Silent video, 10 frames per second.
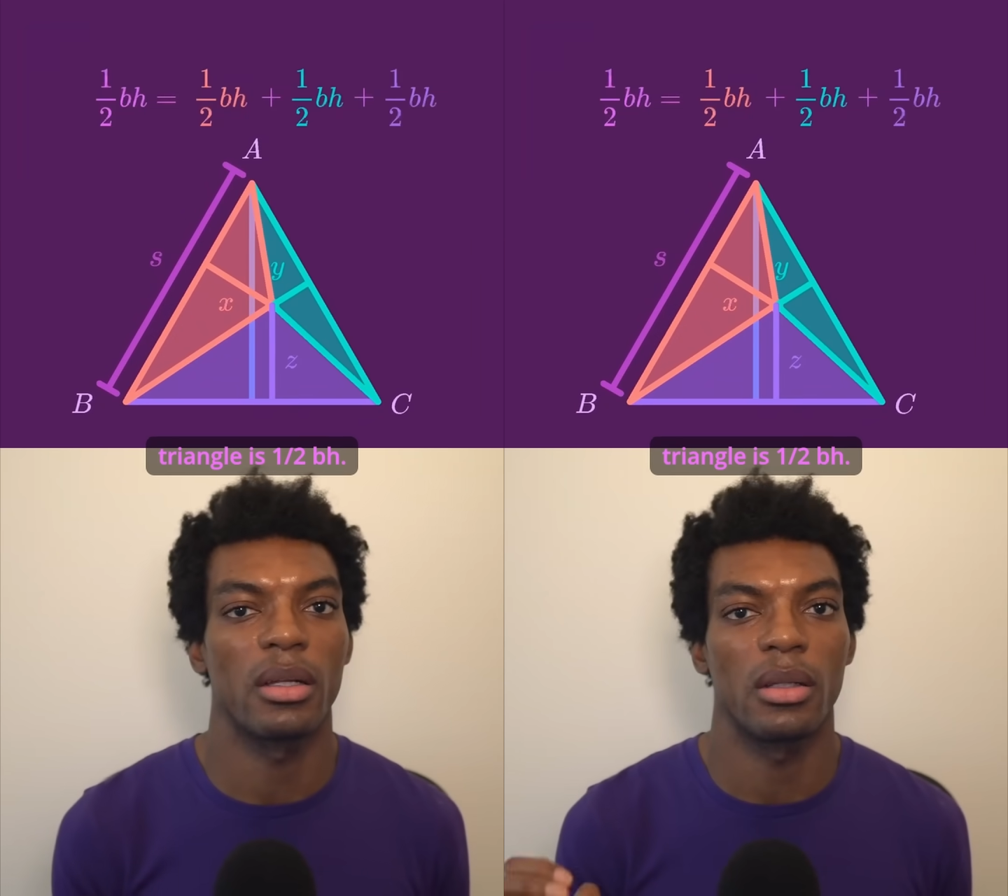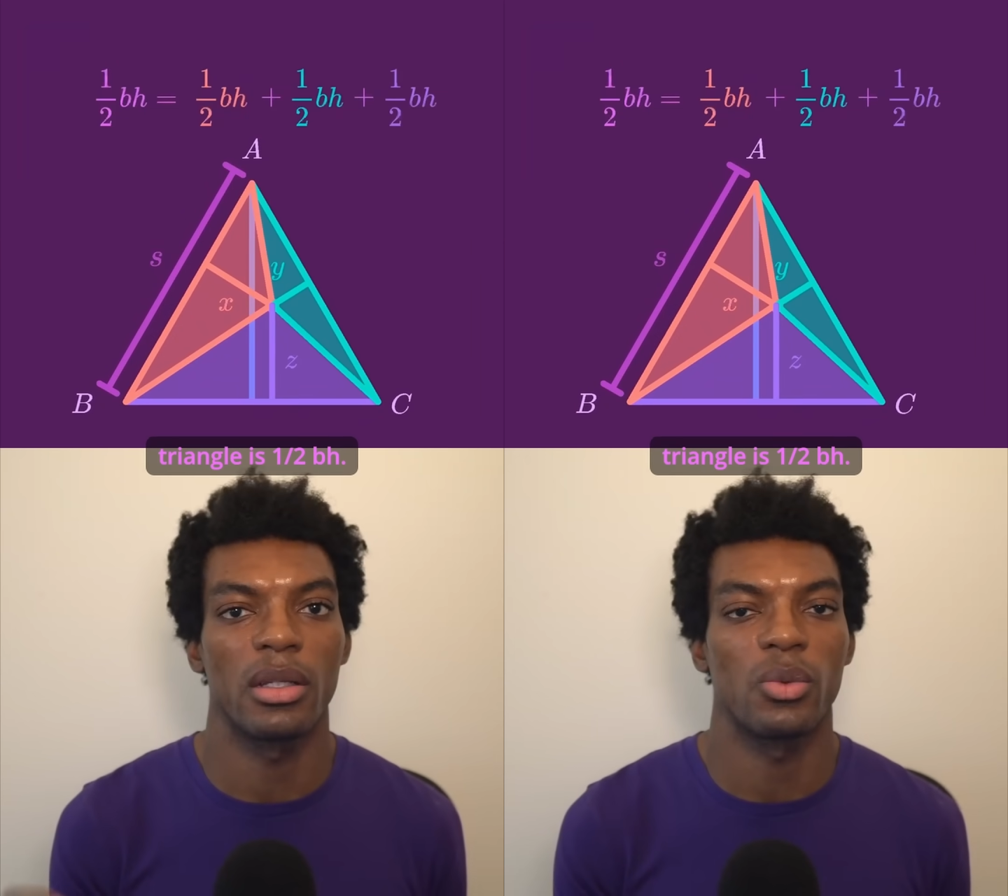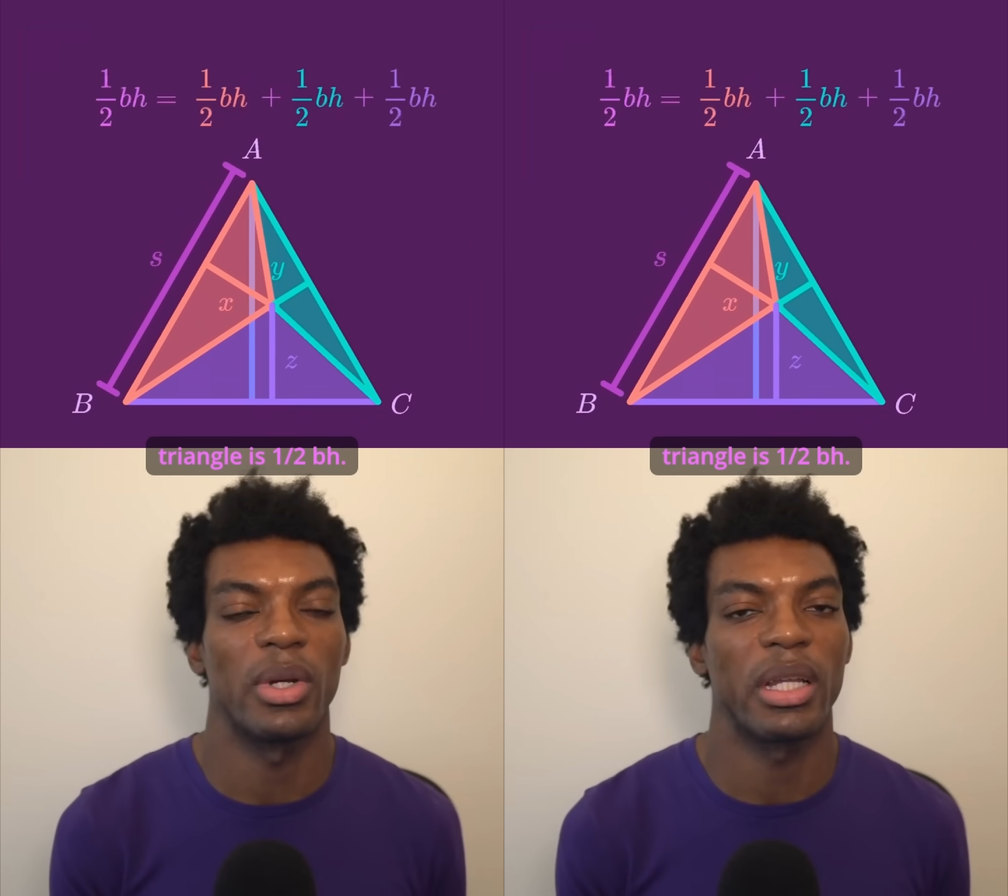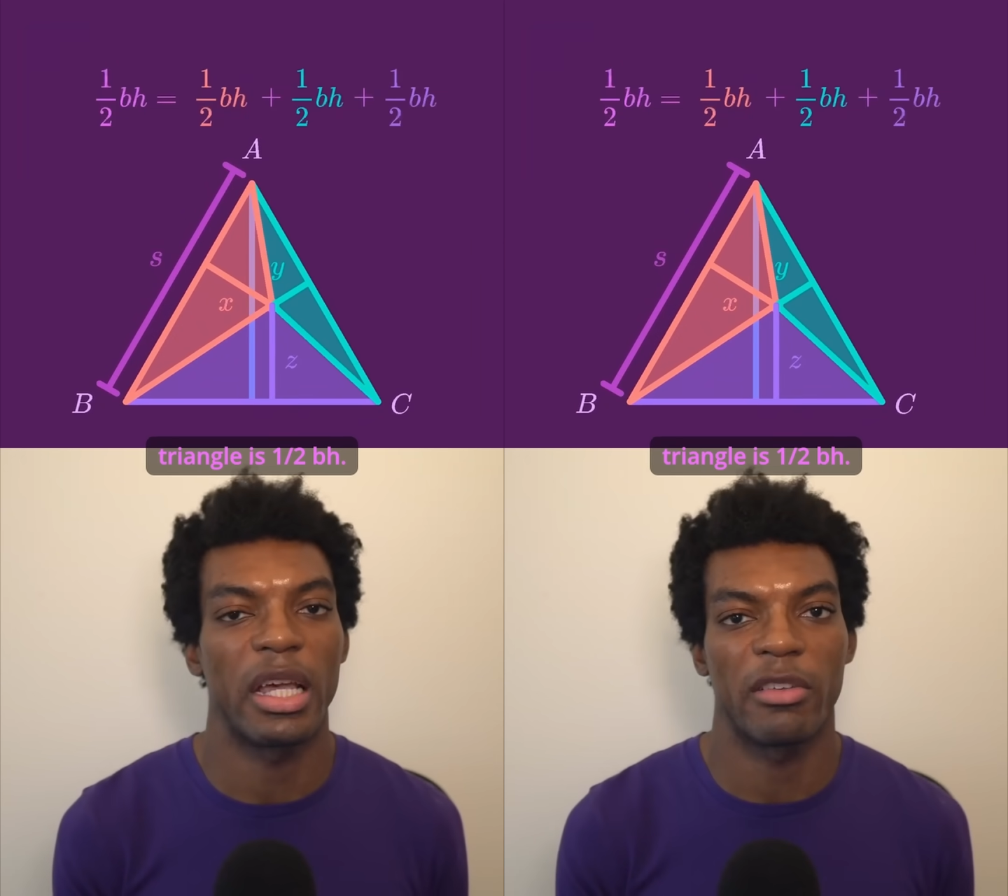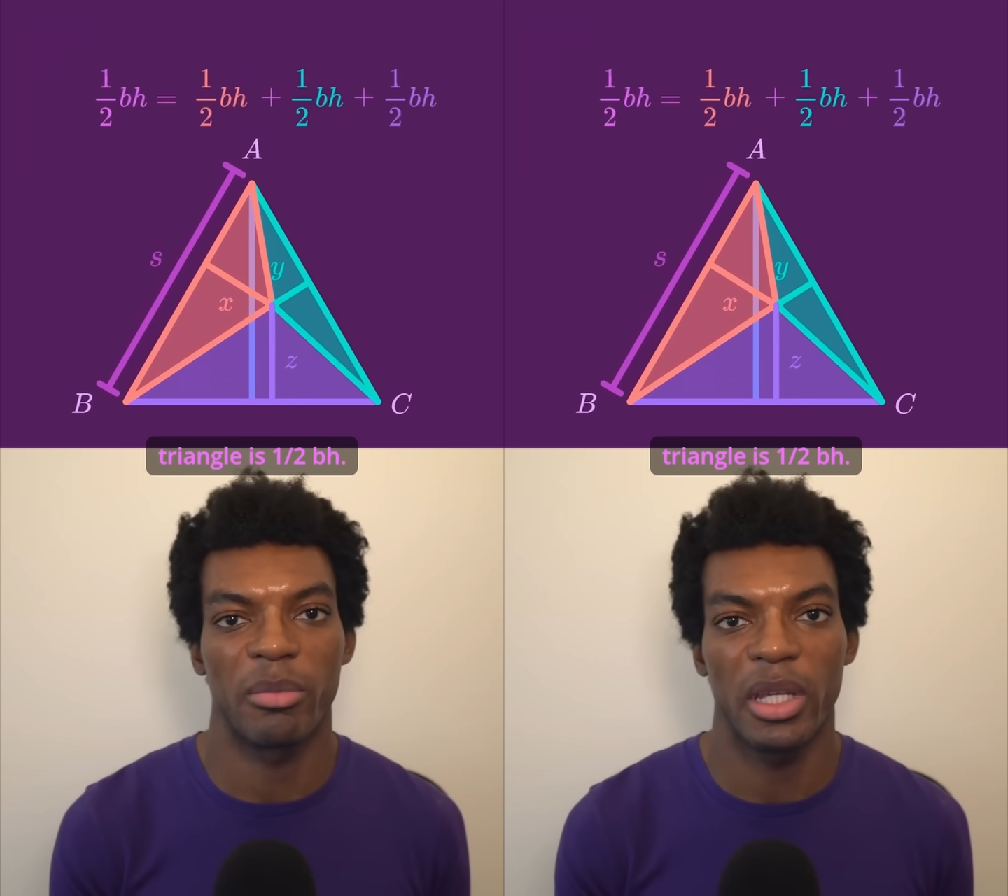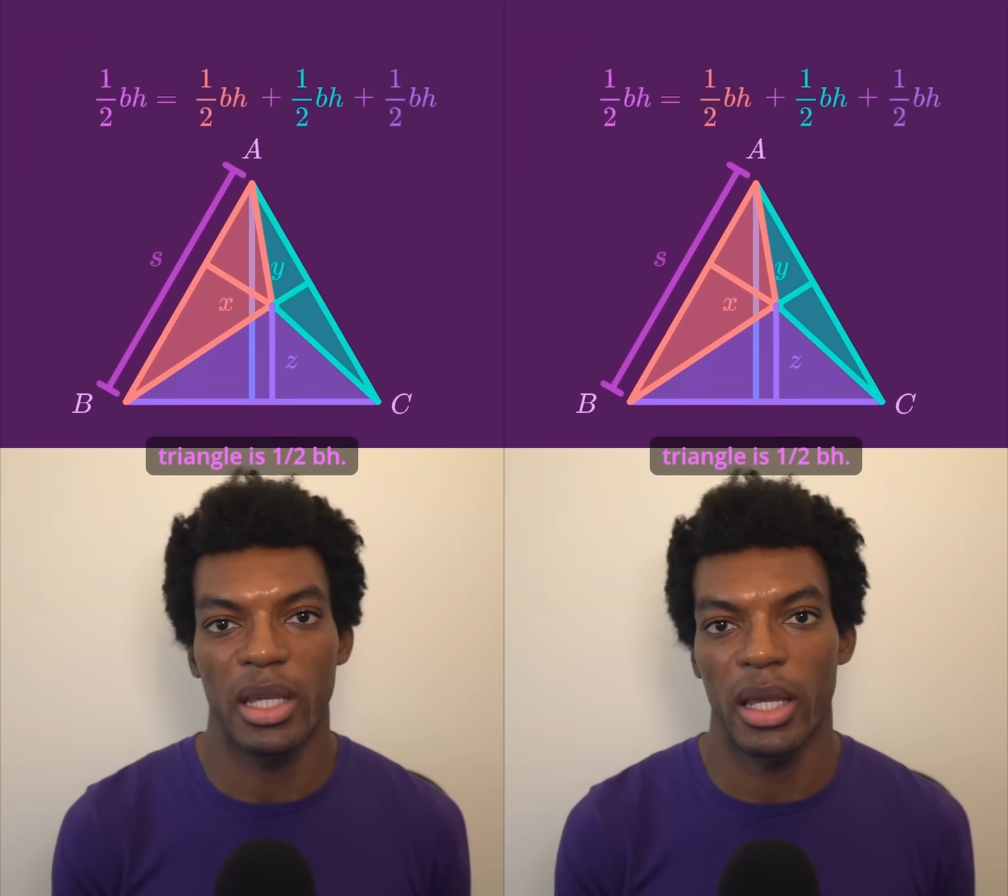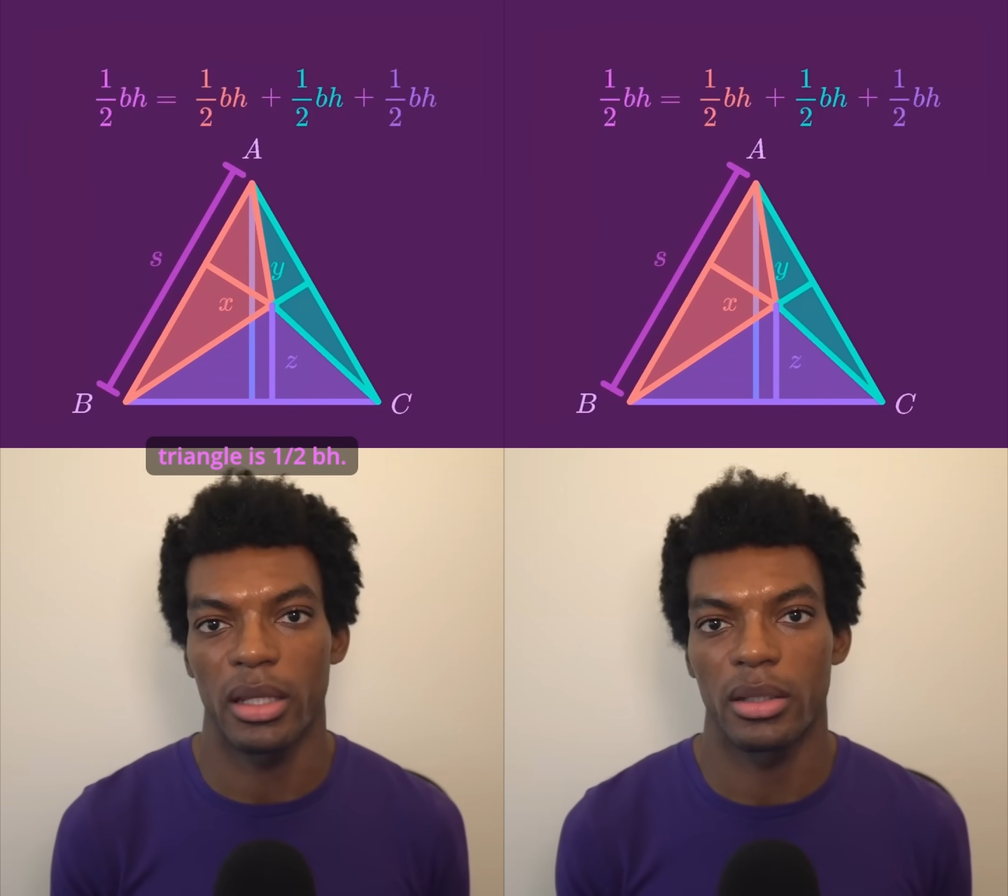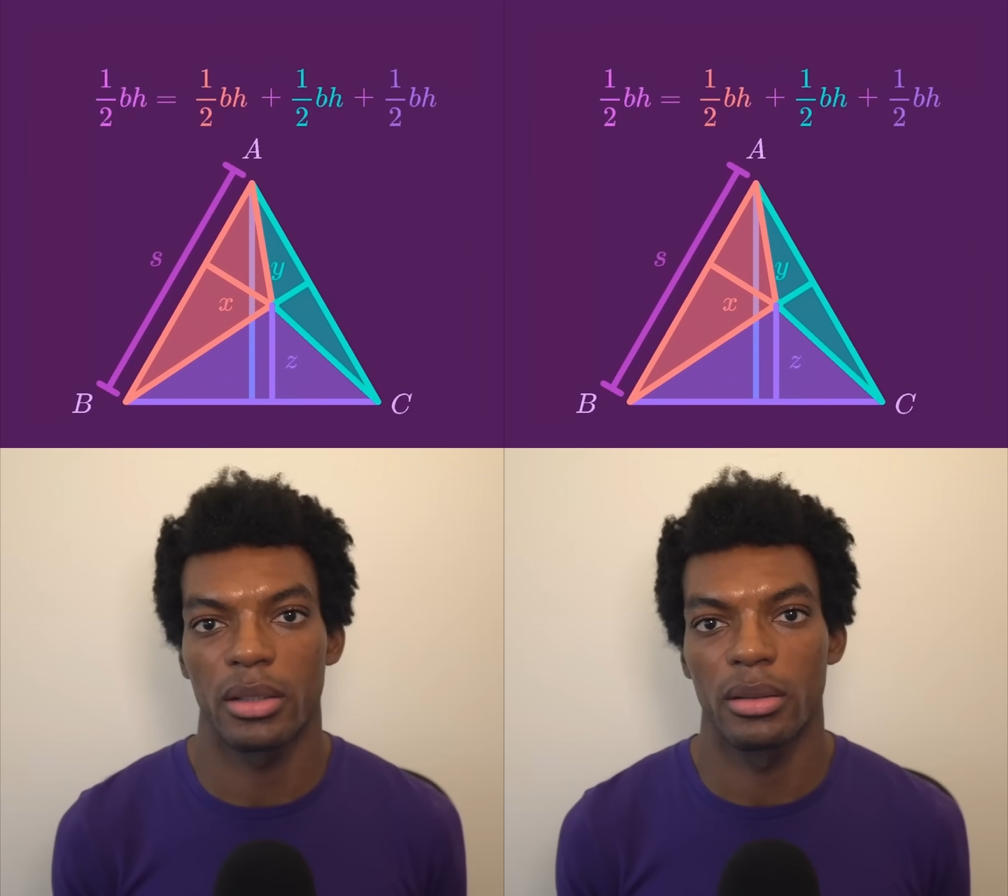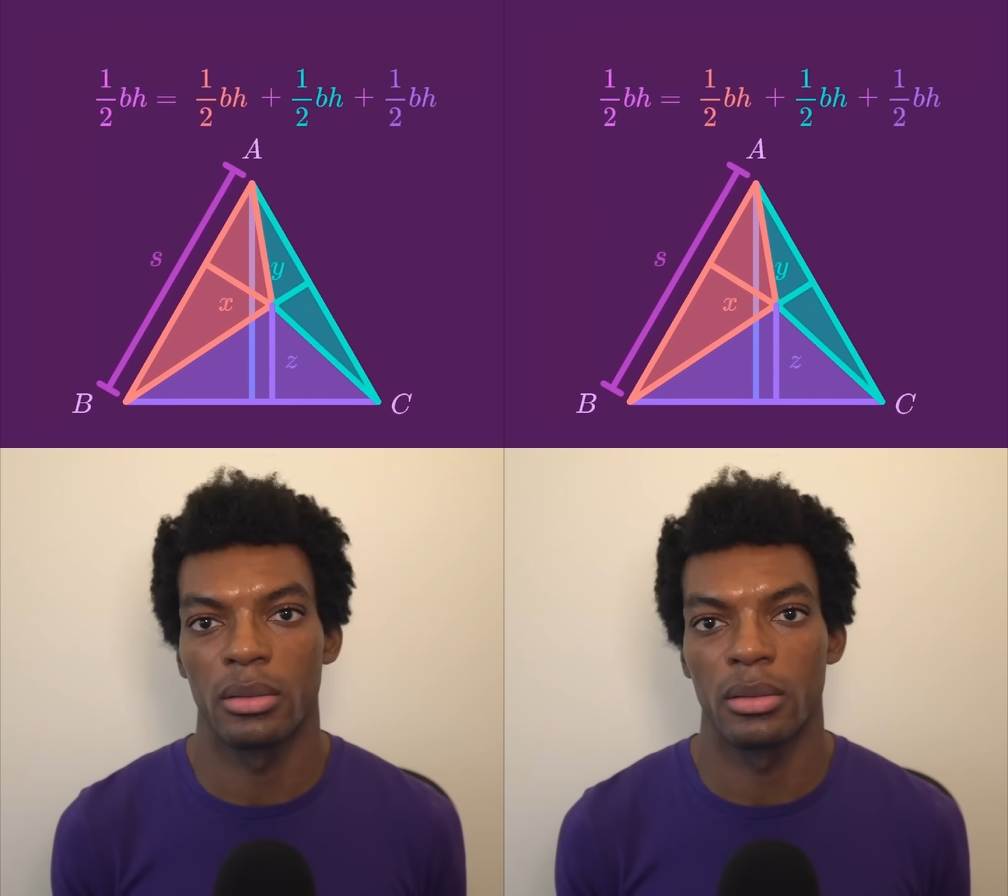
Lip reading: is 1/2 BH.